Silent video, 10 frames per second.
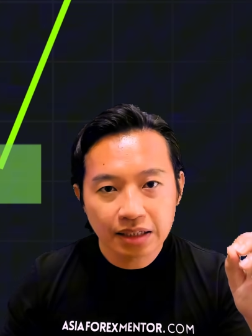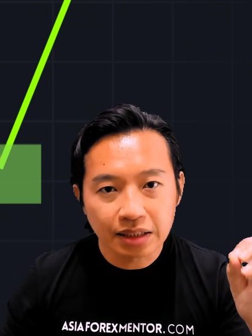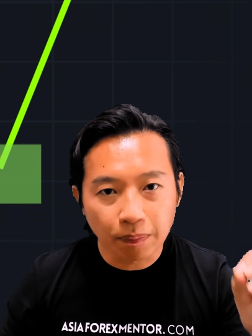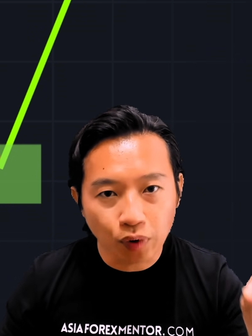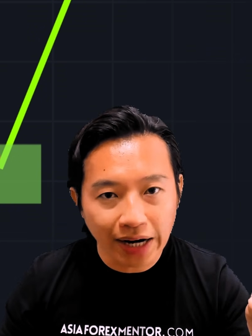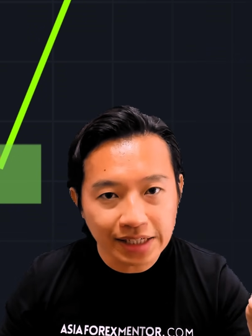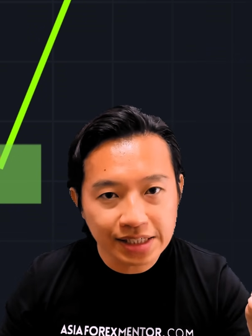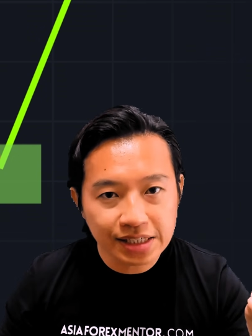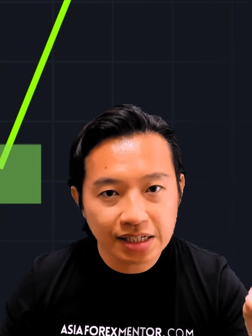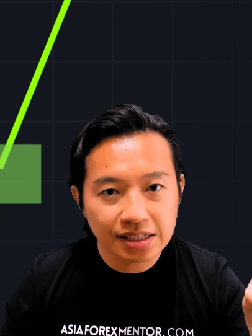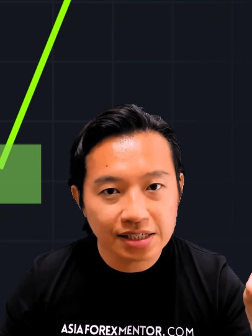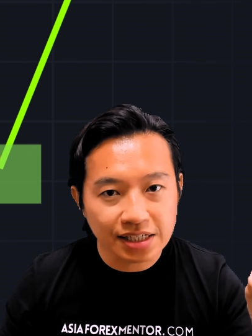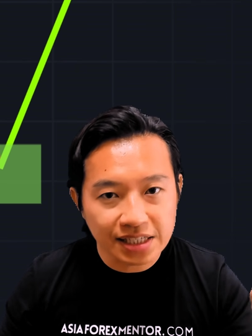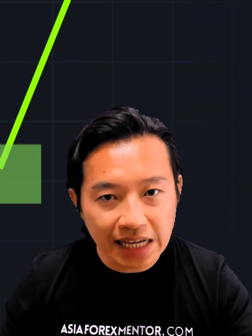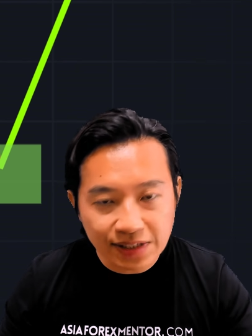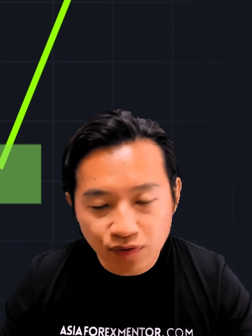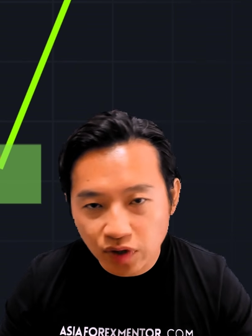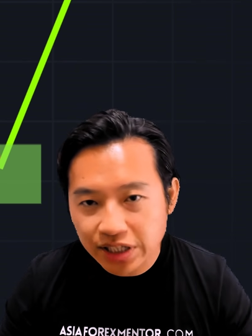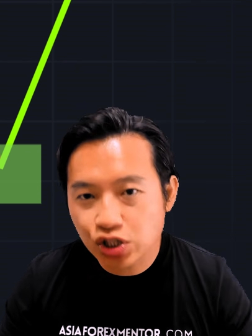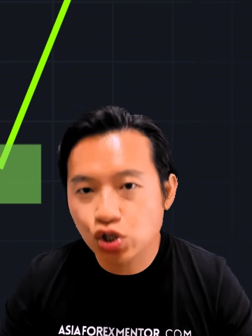the price
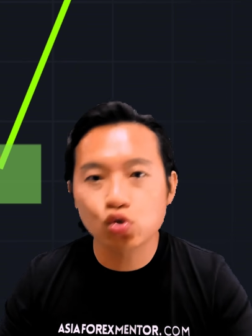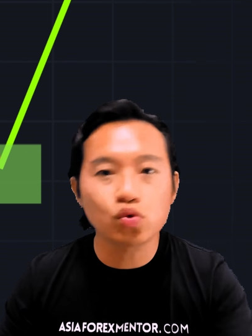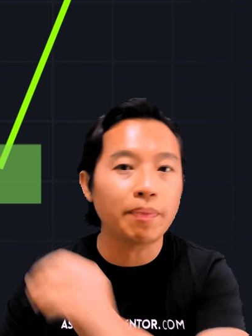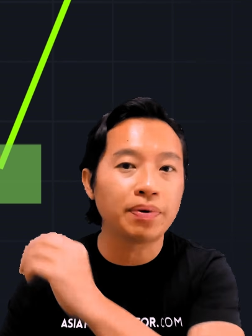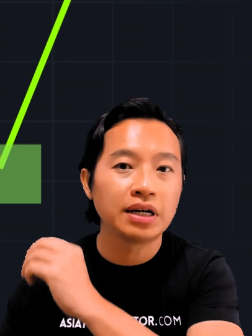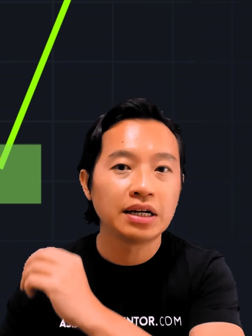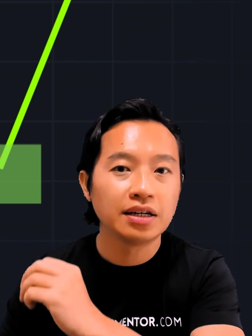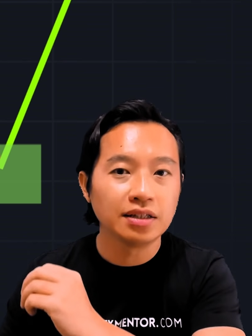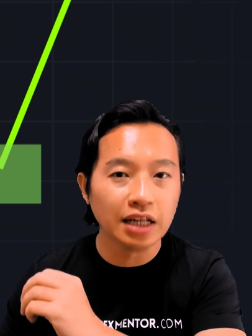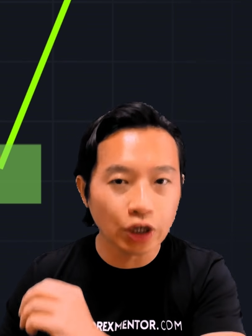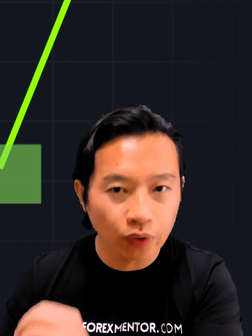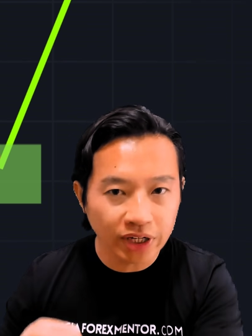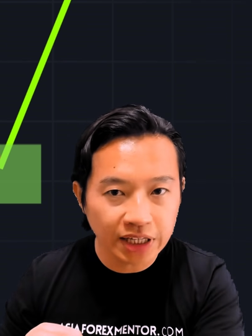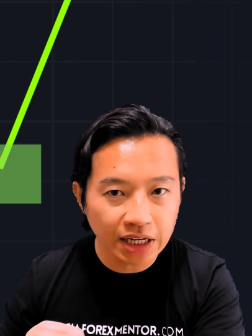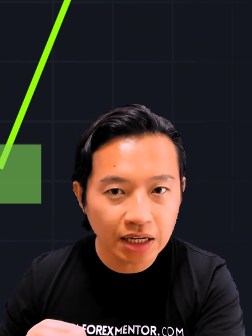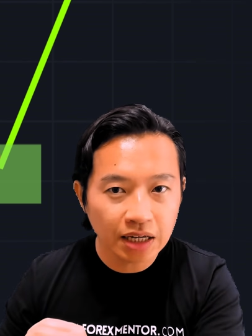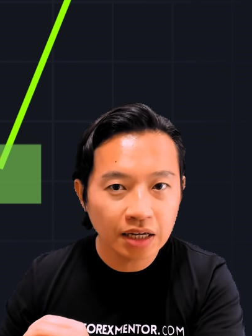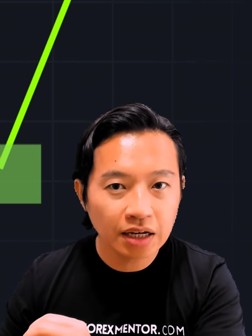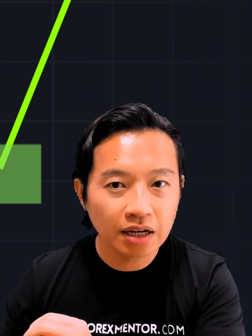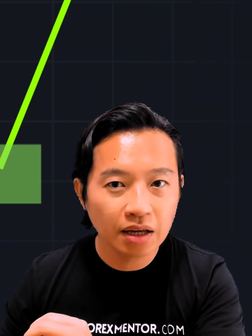successfully swept the liquidity
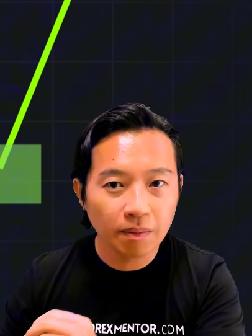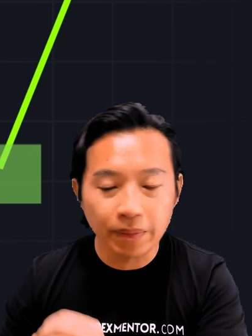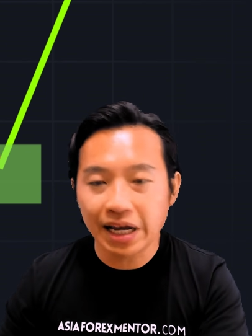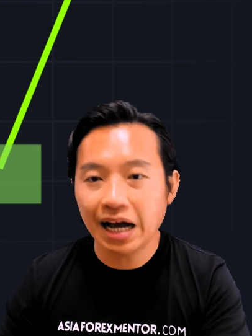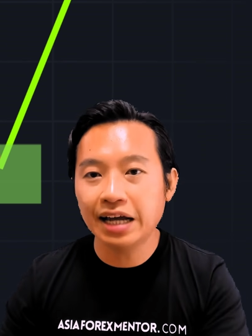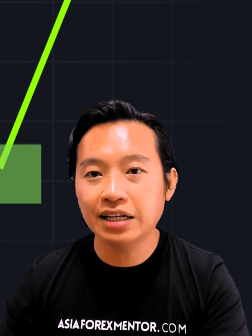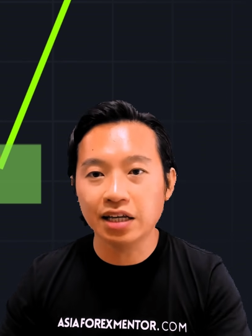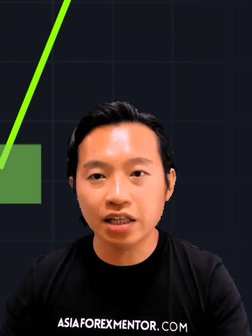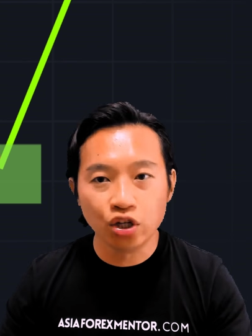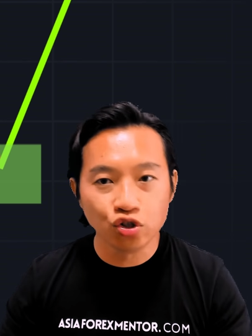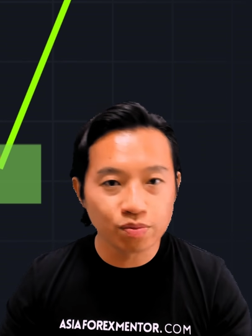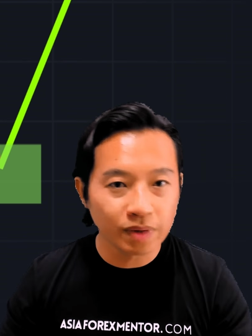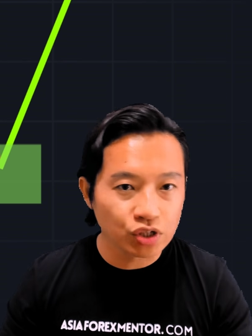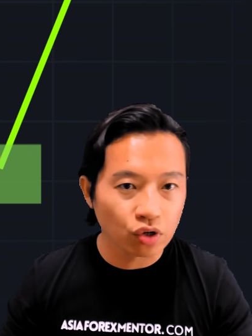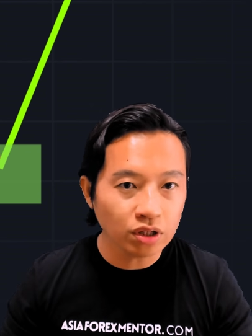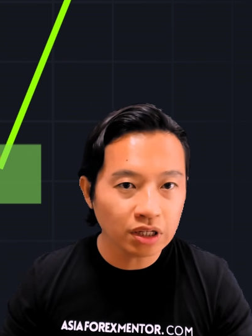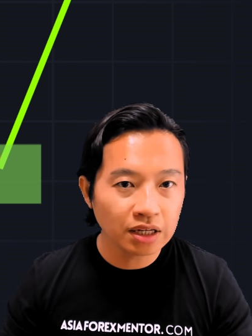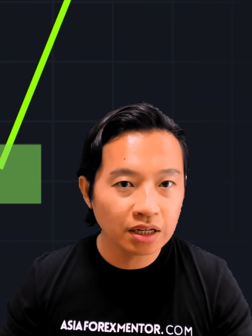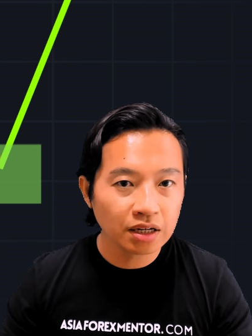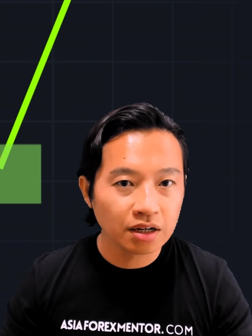behind the inducement zone,
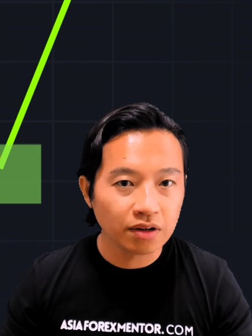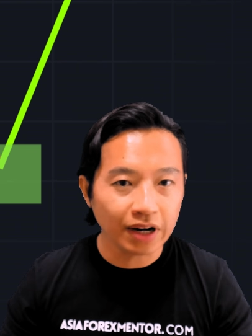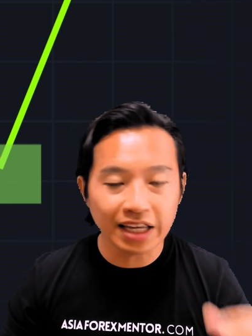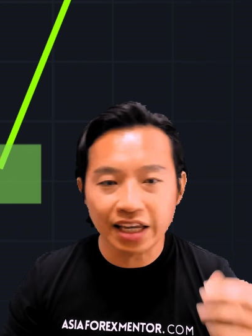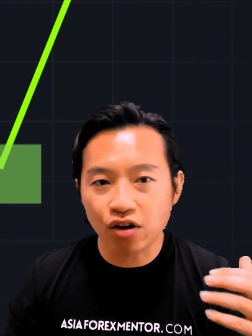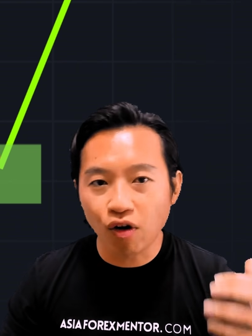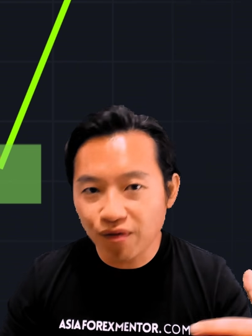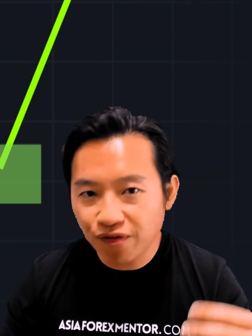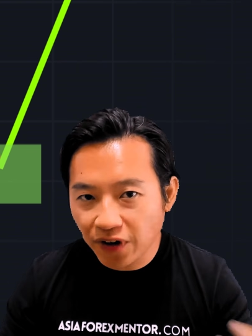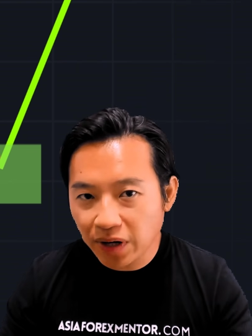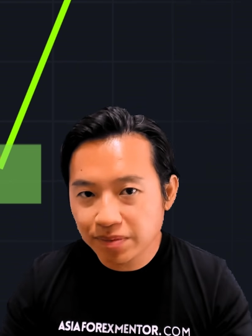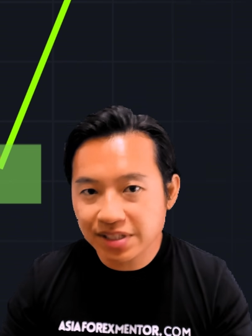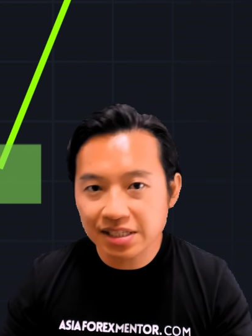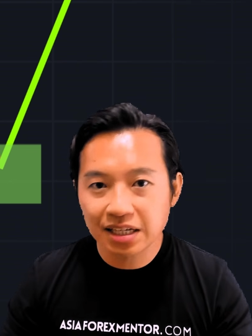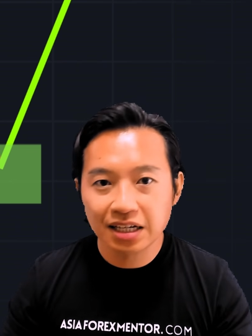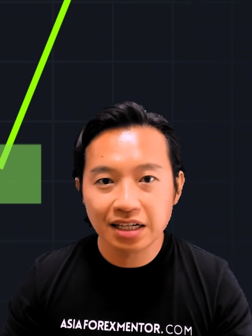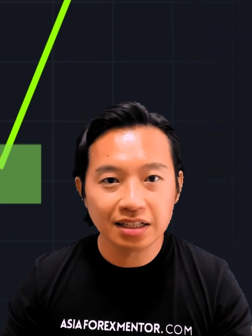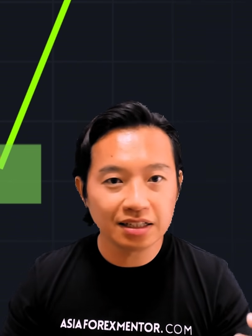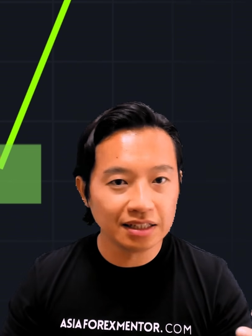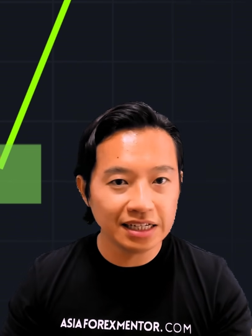right? It confirms
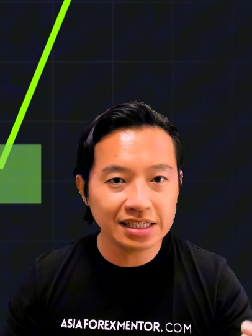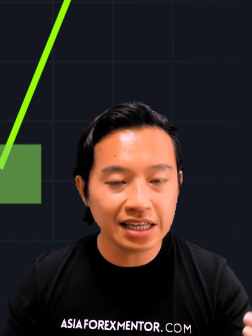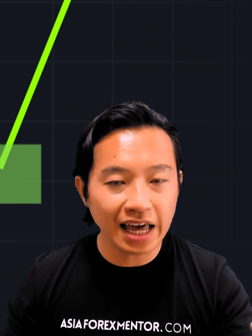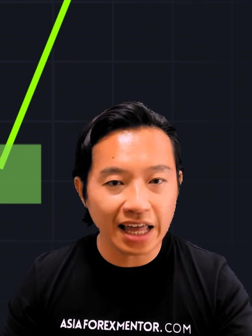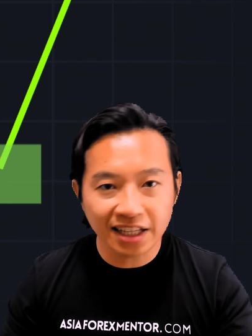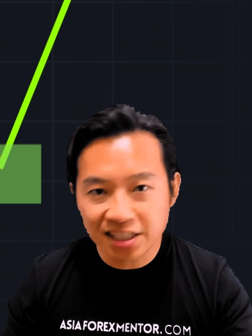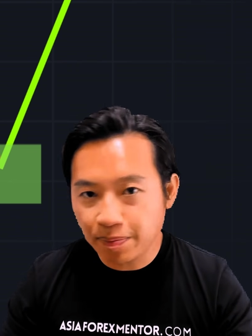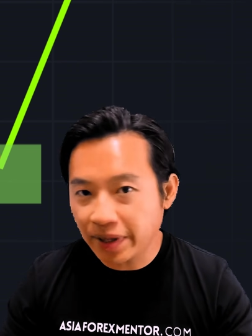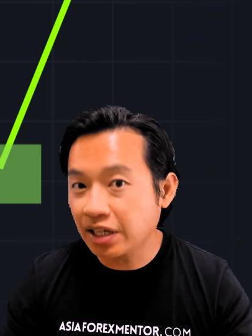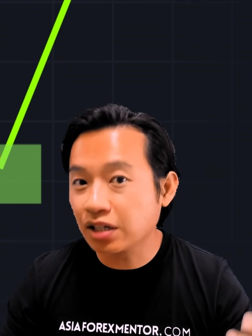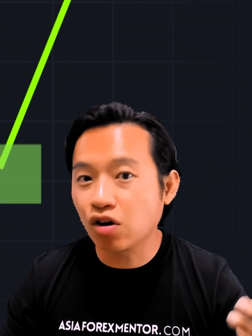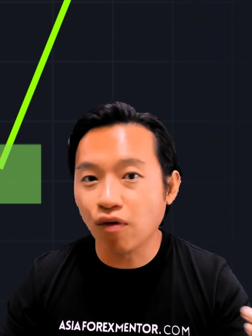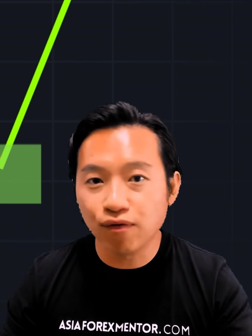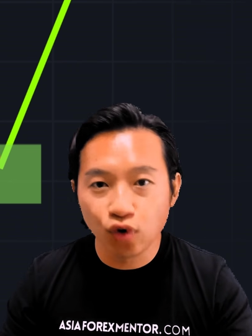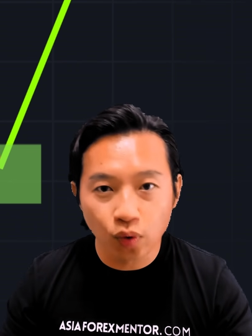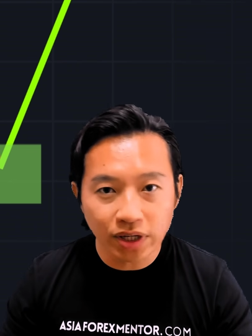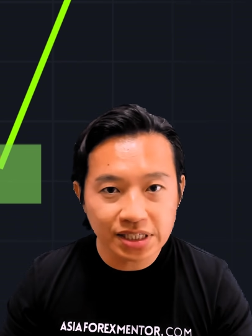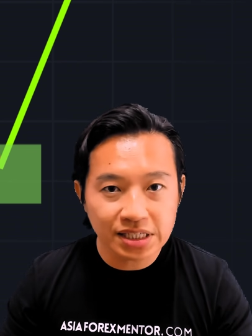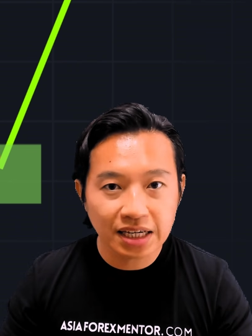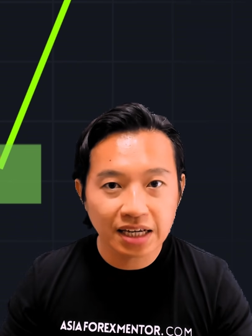this anticipated
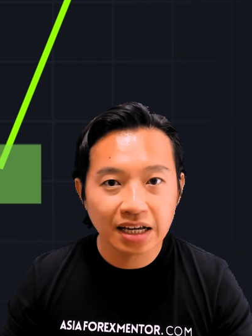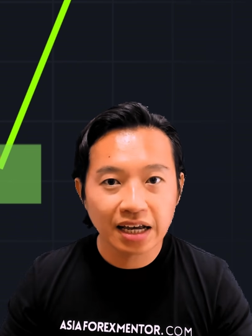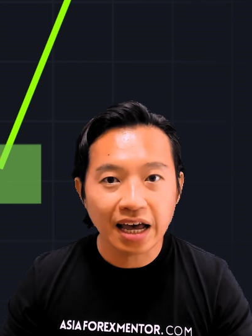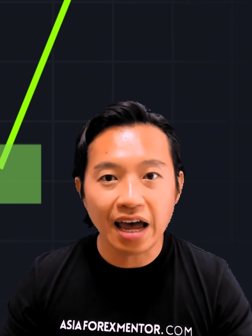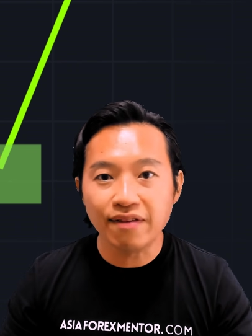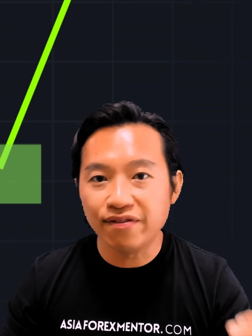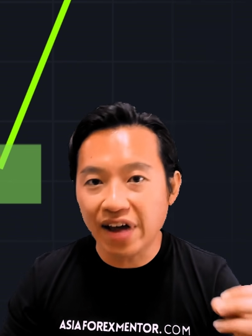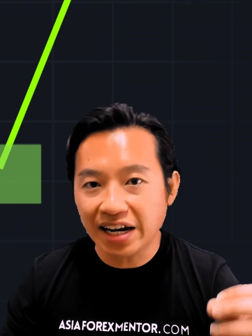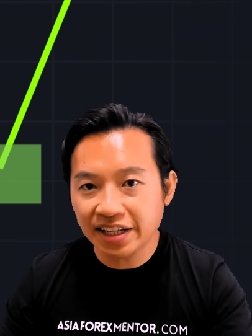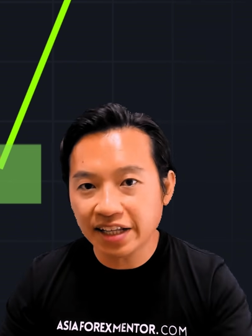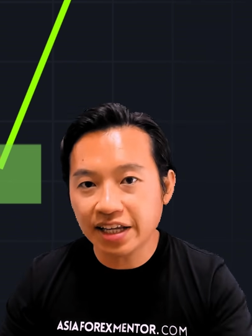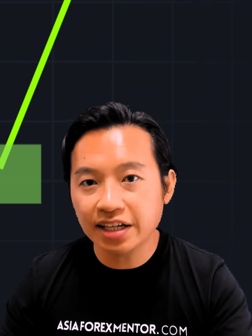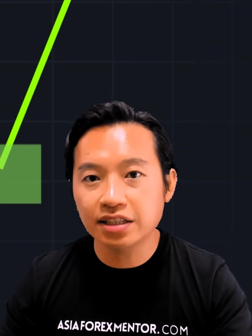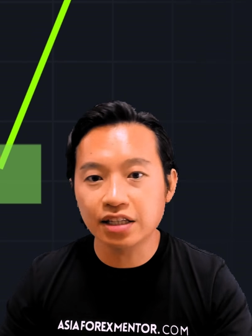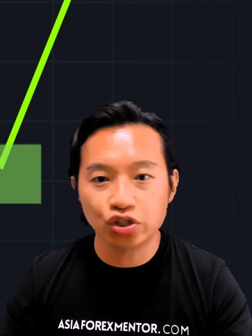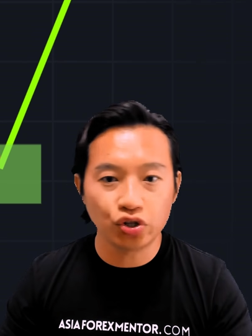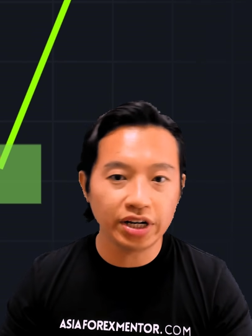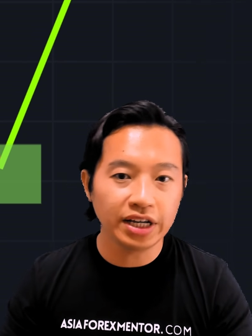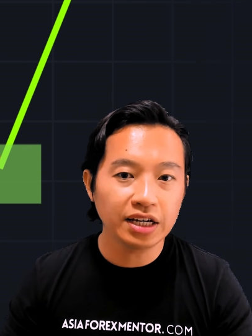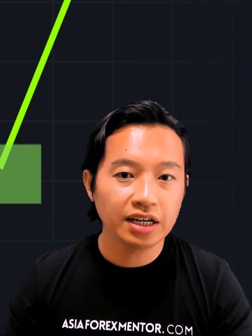confluence and validating the
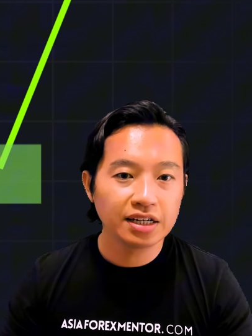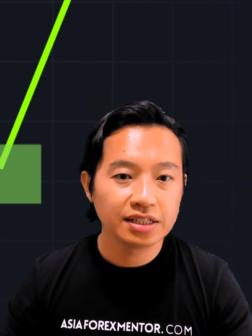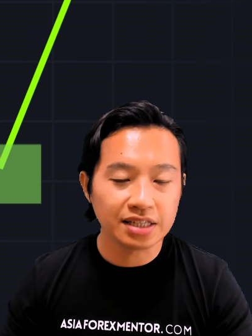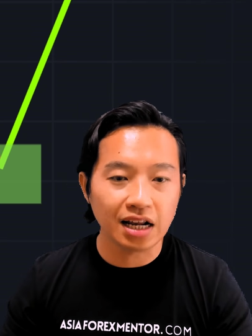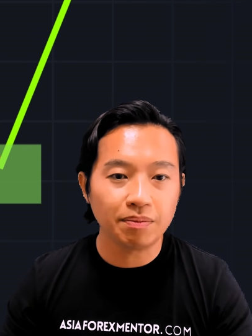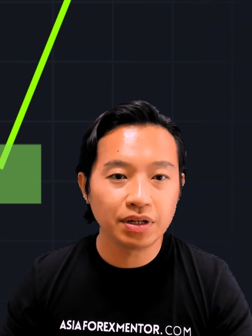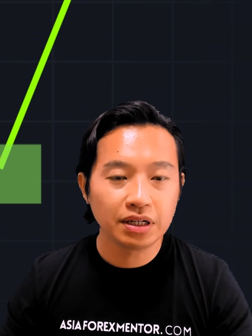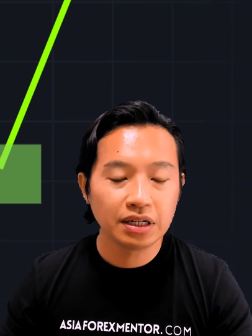trading setup.